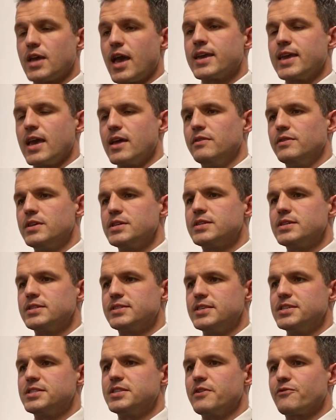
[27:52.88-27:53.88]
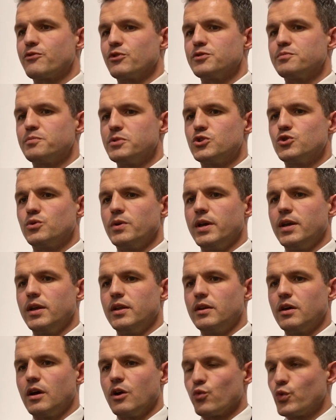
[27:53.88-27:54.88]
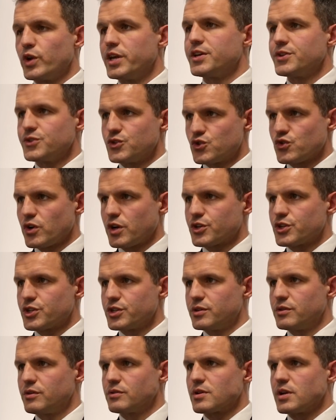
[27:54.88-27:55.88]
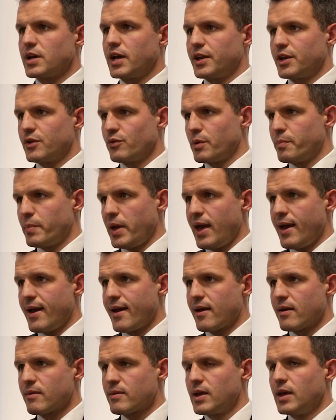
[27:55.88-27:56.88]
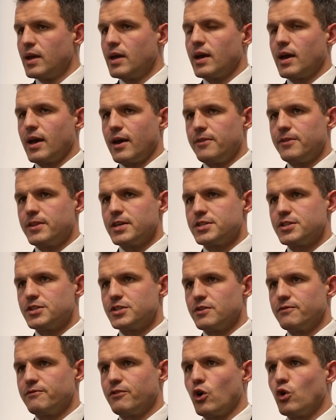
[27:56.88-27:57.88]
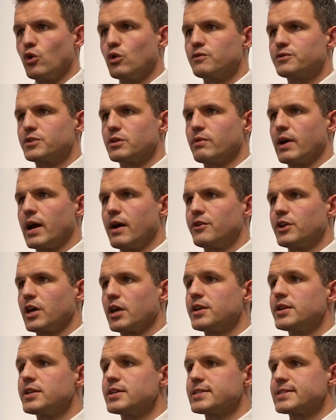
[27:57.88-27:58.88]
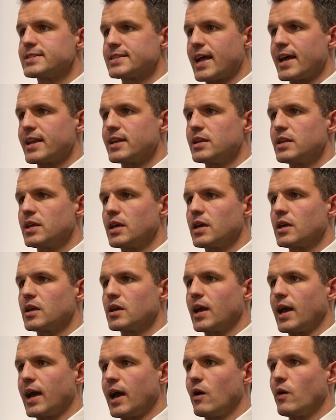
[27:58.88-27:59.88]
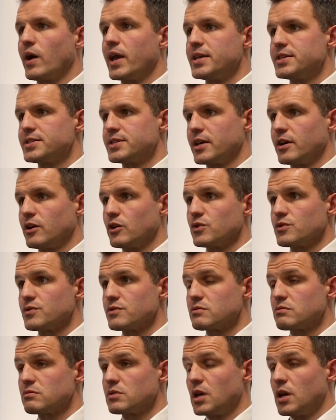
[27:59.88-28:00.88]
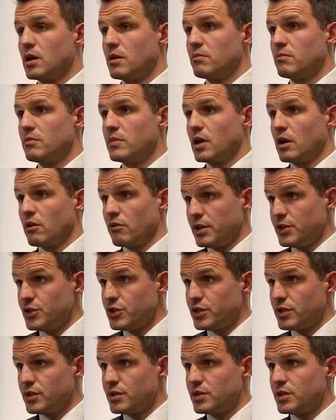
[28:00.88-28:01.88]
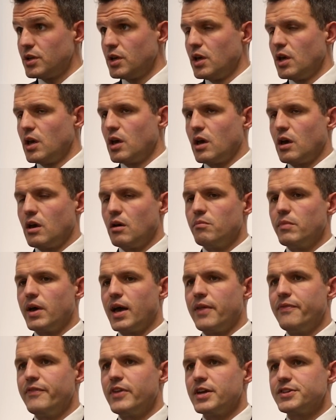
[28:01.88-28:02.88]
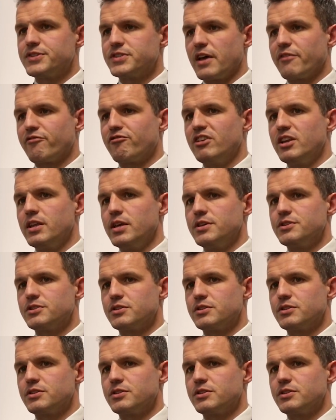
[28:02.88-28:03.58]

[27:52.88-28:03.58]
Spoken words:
again, this is the difference between a reconstruction and a repair. And this has evolved around understanding how ACLs are injured. And there's definitely